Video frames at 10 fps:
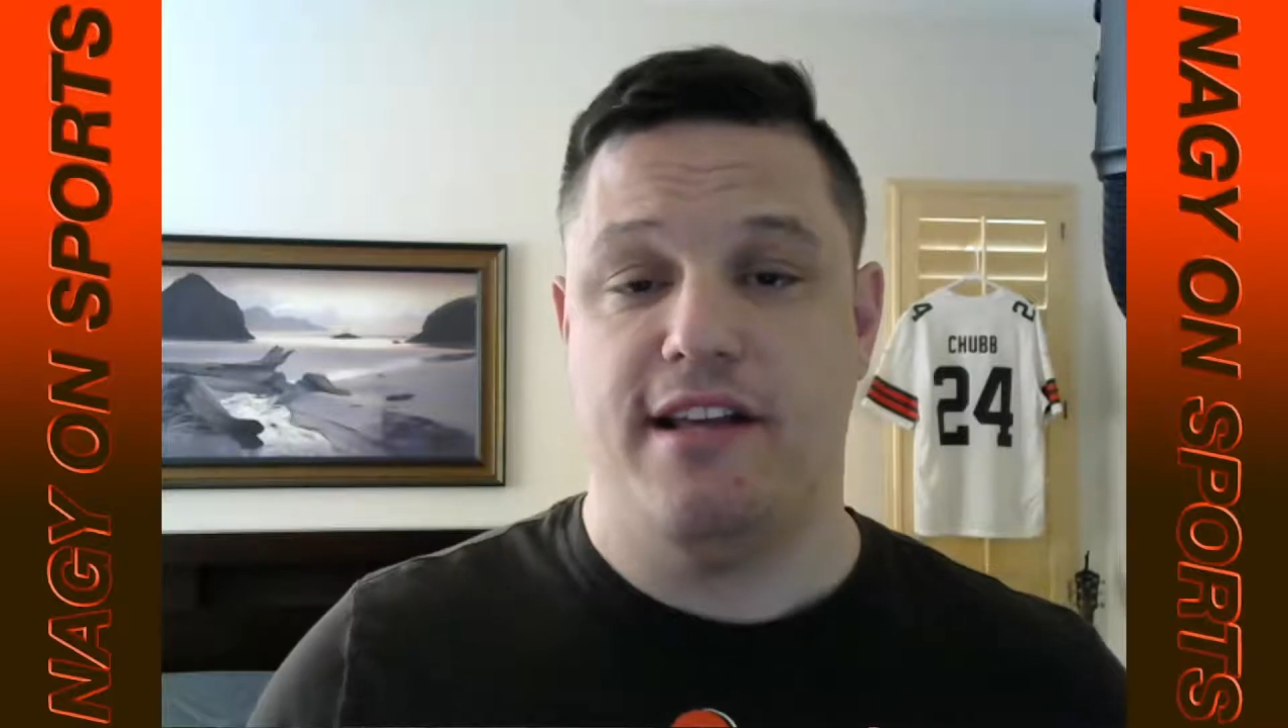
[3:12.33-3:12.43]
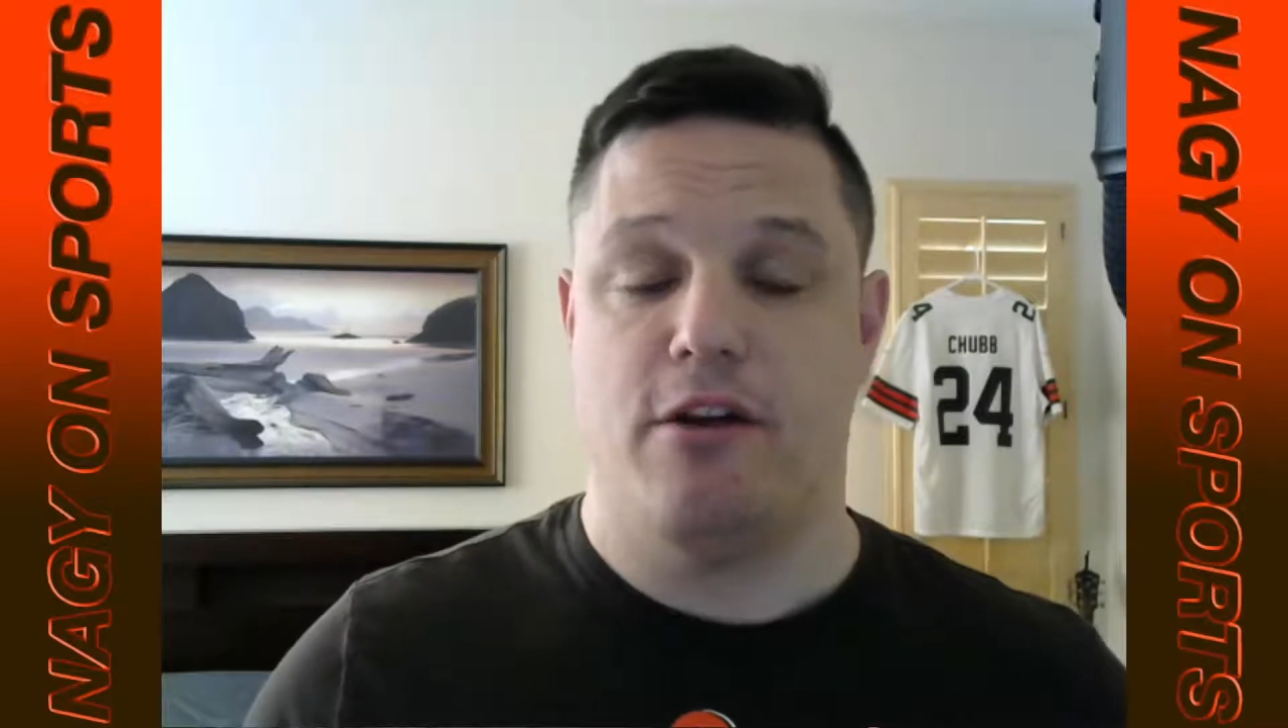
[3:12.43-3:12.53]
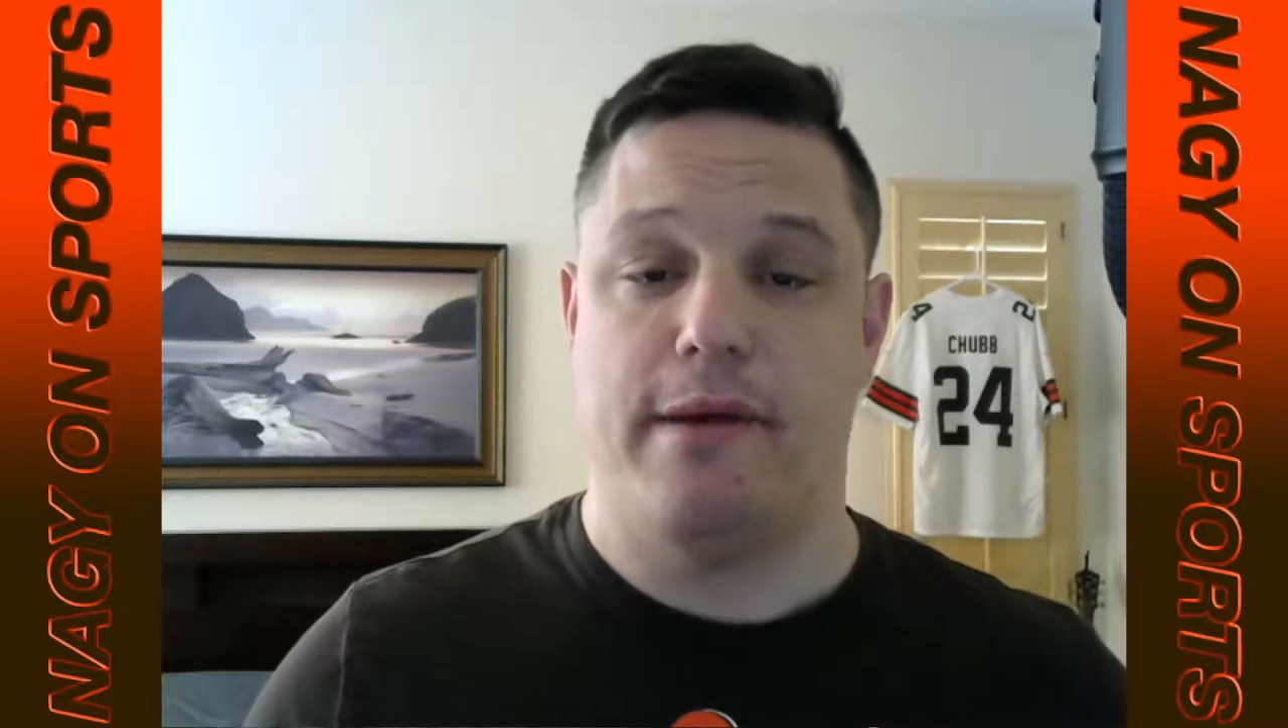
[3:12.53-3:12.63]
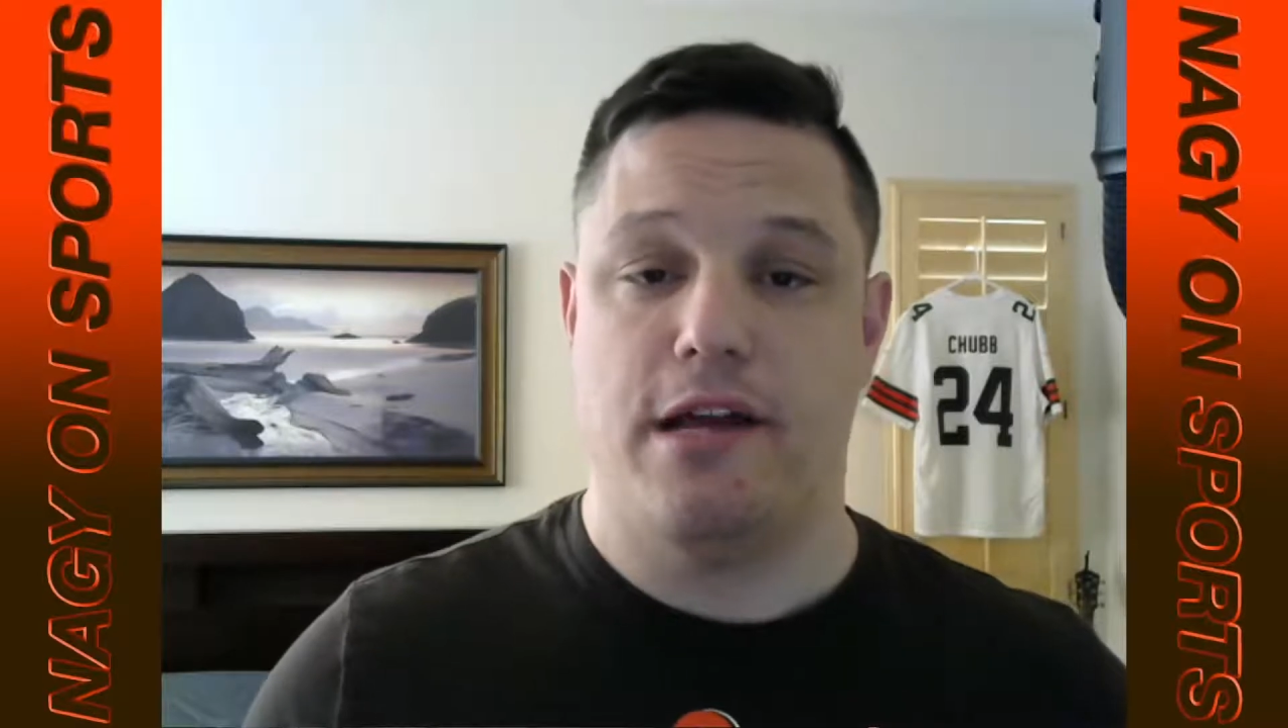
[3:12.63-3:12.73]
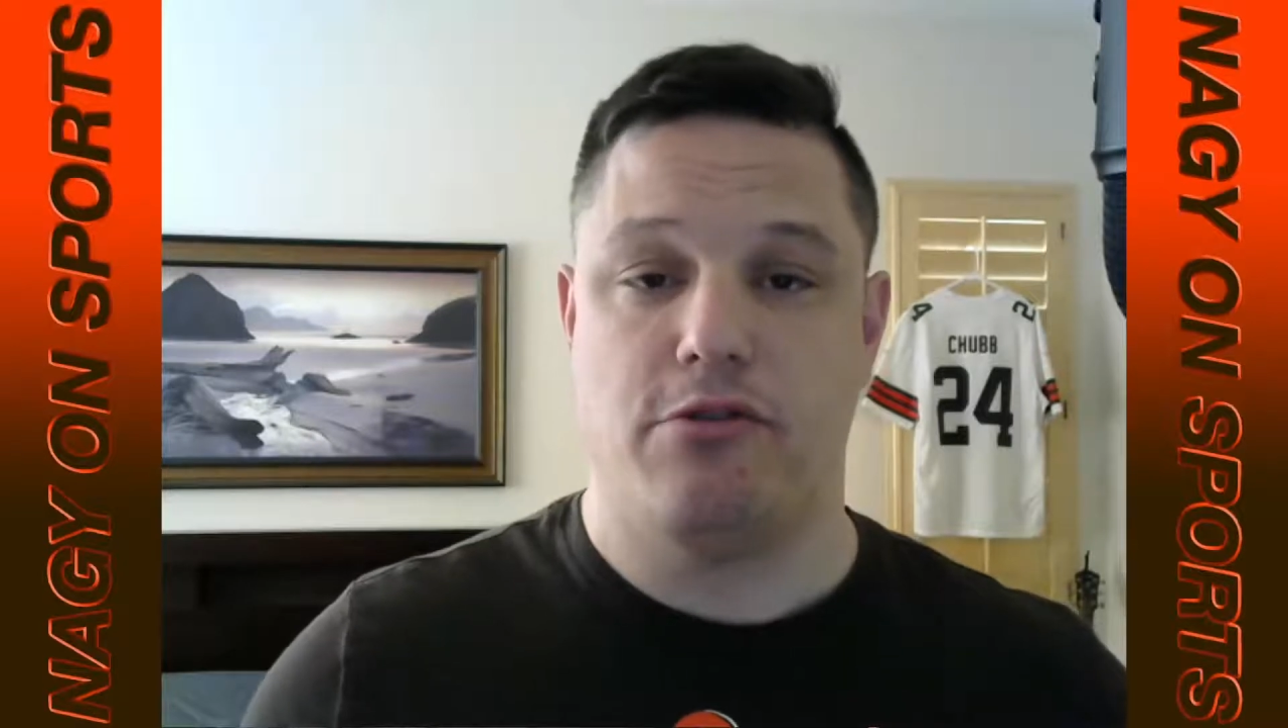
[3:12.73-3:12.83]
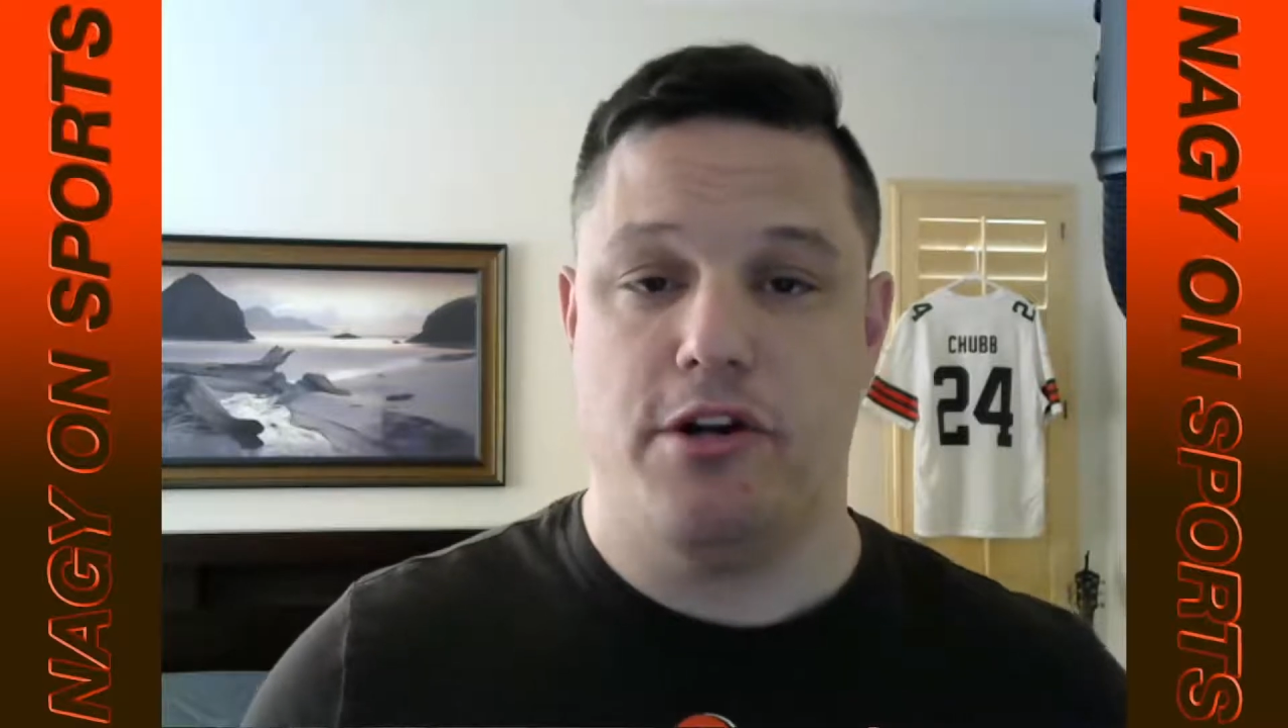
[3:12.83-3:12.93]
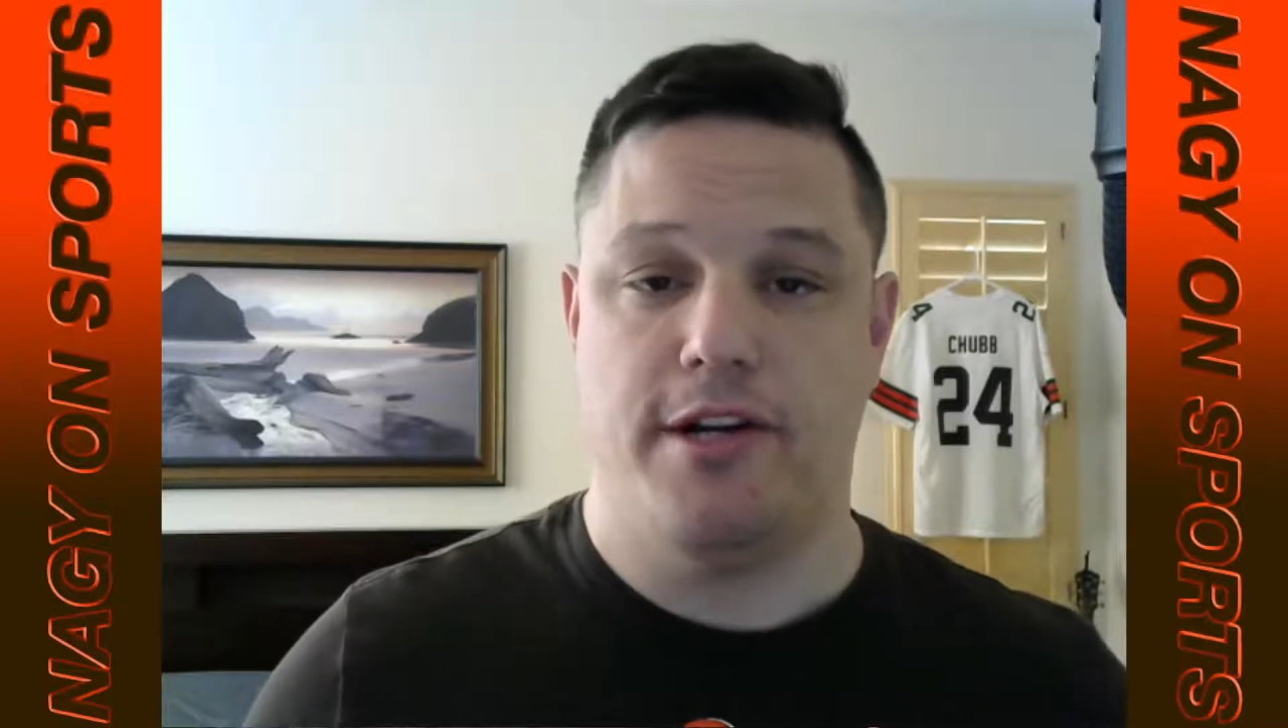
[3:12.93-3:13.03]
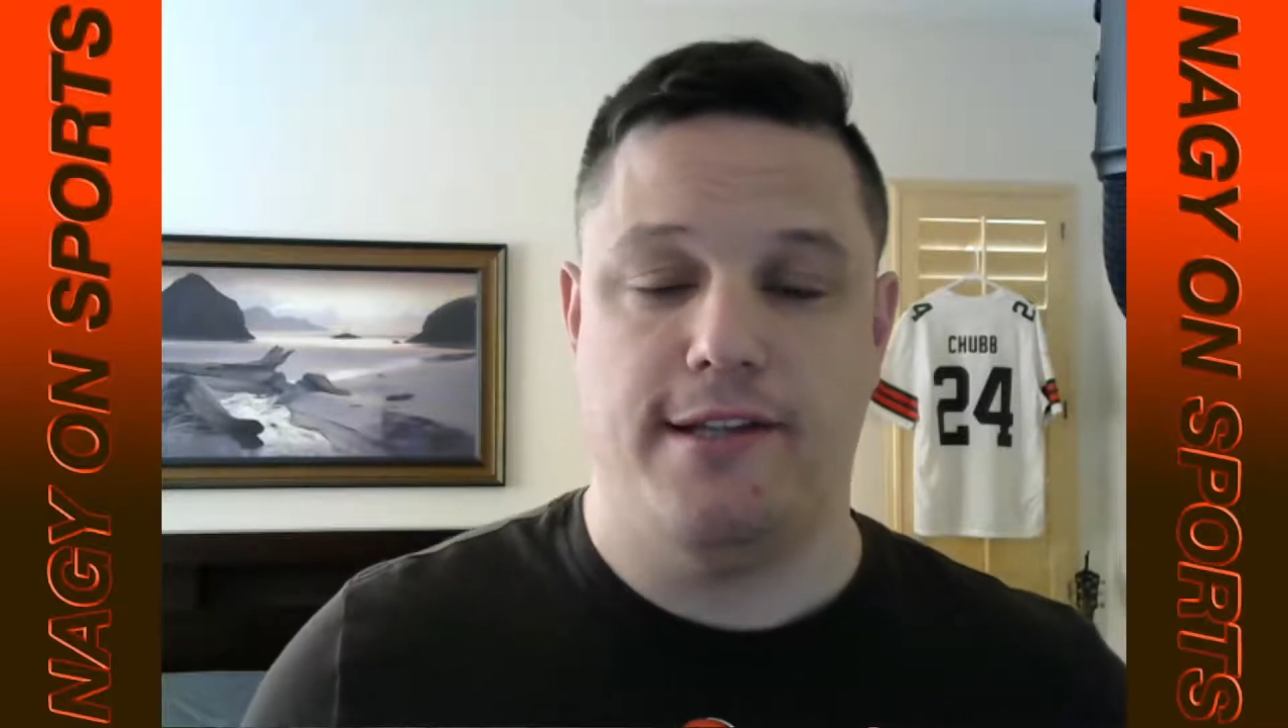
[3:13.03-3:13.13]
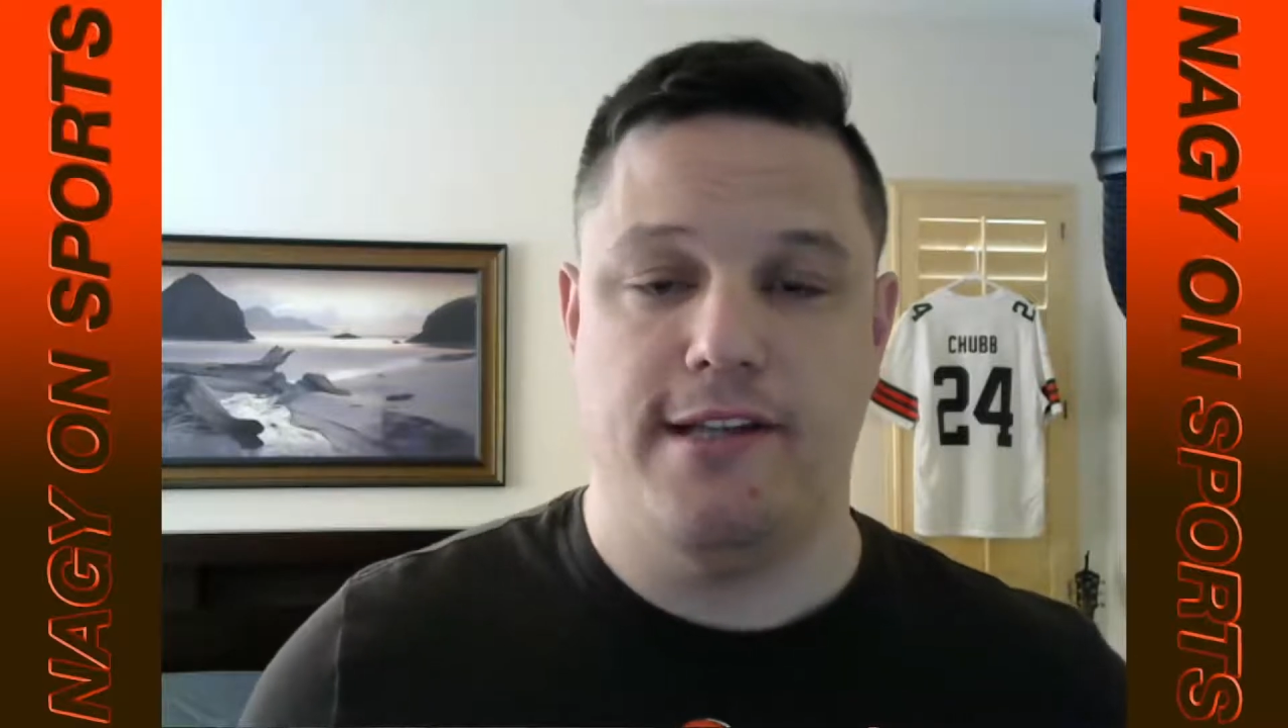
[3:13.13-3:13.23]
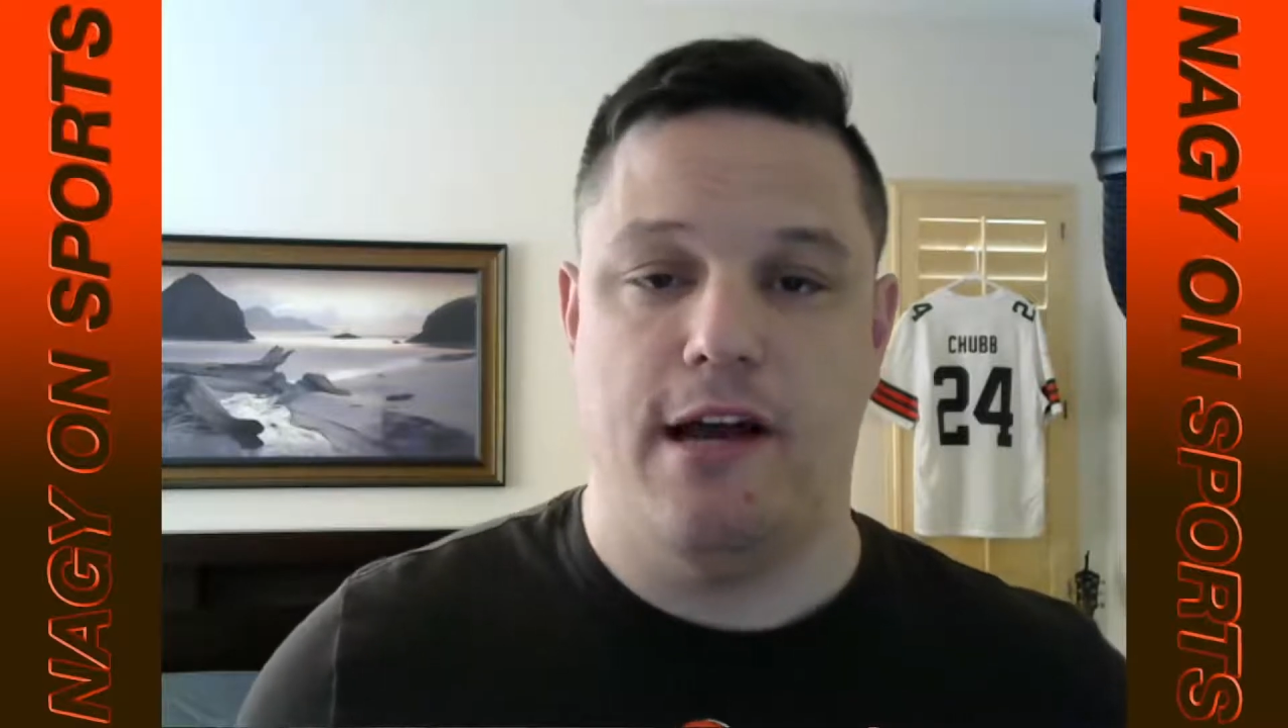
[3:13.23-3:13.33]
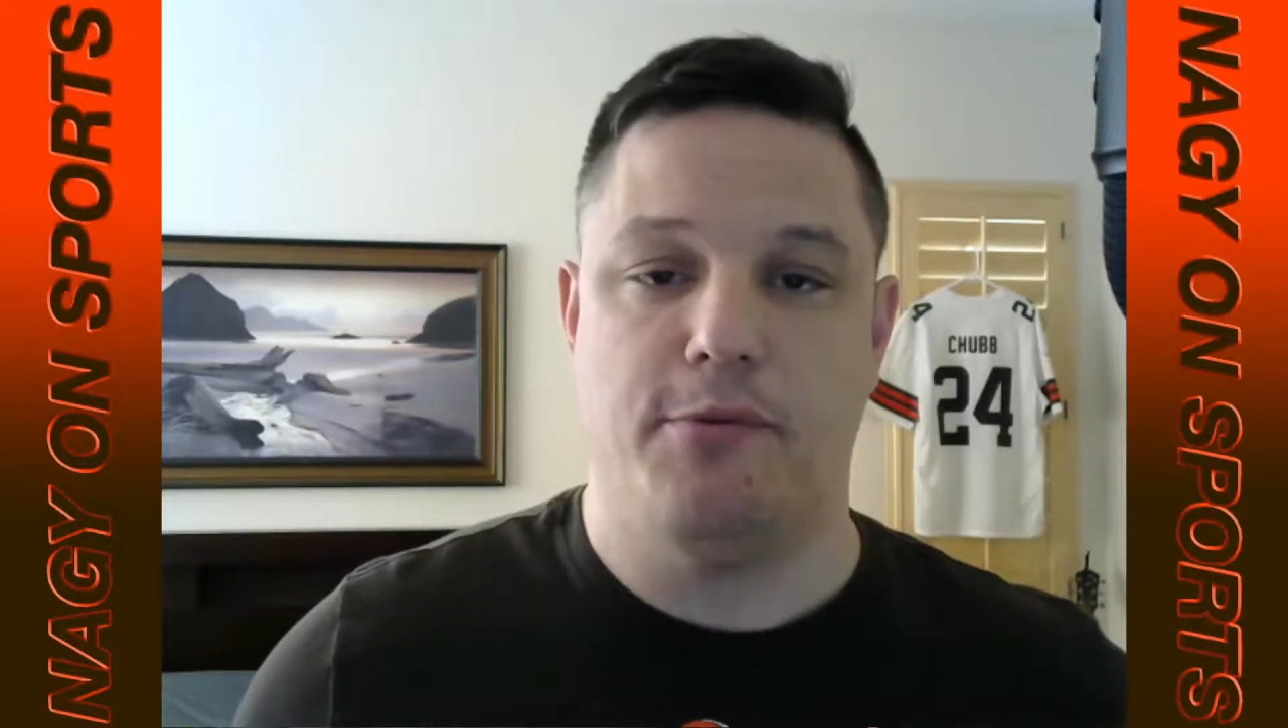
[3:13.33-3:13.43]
then our pass rush has the